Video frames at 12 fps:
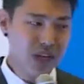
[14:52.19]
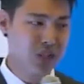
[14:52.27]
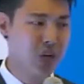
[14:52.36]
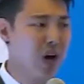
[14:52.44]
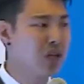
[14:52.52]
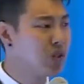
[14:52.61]

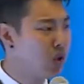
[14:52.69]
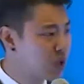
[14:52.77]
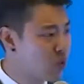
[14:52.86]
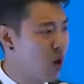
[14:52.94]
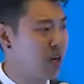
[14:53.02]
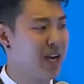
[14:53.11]
So I was always
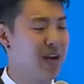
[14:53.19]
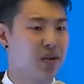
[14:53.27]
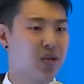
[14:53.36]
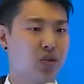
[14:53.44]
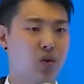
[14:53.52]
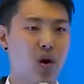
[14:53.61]
working at
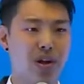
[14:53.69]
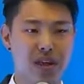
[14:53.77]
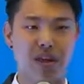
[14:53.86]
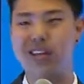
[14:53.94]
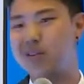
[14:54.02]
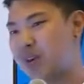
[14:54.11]
their store and
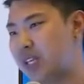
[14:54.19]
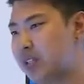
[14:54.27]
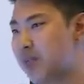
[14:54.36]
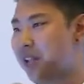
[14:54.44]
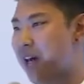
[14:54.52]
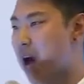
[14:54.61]
they'd give me
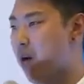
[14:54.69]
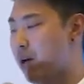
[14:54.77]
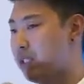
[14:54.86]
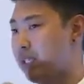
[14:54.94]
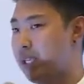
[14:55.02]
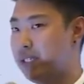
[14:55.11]
some
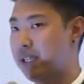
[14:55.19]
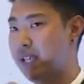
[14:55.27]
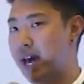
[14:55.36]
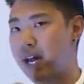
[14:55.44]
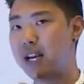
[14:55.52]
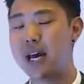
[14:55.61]
allowance and this and
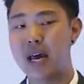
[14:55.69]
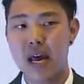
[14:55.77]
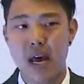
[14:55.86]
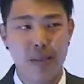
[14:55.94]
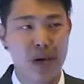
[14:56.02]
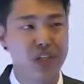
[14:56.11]
that.
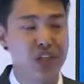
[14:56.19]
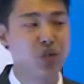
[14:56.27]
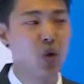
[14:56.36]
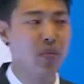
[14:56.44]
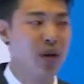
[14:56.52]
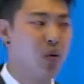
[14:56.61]
But she
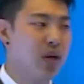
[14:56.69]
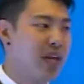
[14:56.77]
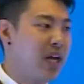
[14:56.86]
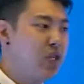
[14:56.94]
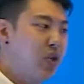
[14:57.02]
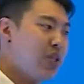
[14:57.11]
told me one
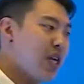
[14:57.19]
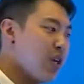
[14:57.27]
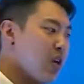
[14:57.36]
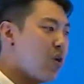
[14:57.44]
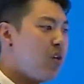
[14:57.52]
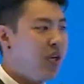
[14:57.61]
day, she was like, you
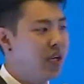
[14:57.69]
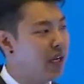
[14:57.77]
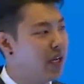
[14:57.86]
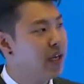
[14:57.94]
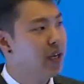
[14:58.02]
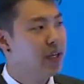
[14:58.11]
know, you need
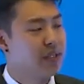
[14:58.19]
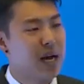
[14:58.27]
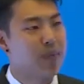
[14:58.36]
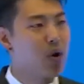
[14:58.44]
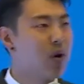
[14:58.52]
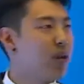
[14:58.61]
to
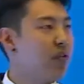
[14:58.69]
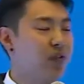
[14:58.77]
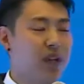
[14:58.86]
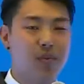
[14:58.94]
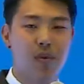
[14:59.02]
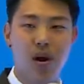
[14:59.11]
stop going to the
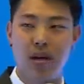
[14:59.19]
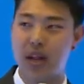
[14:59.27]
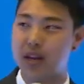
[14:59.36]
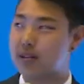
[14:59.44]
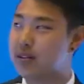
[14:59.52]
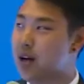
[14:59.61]
flea market
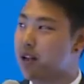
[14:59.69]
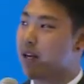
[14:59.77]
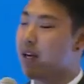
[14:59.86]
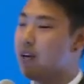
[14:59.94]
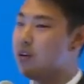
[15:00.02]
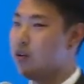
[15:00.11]
and
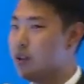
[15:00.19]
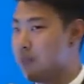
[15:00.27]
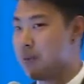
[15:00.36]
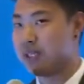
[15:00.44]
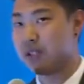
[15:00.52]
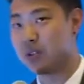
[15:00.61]
selling and doing the
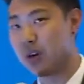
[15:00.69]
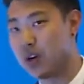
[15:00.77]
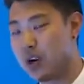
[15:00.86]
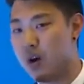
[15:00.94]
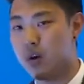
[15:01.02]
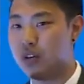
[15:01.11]
business on
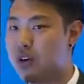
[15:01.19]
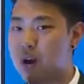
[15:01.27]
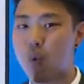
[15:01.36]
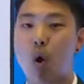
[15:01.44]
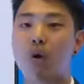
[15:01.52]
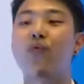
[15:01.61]
your own. You got to
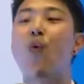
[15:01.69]
work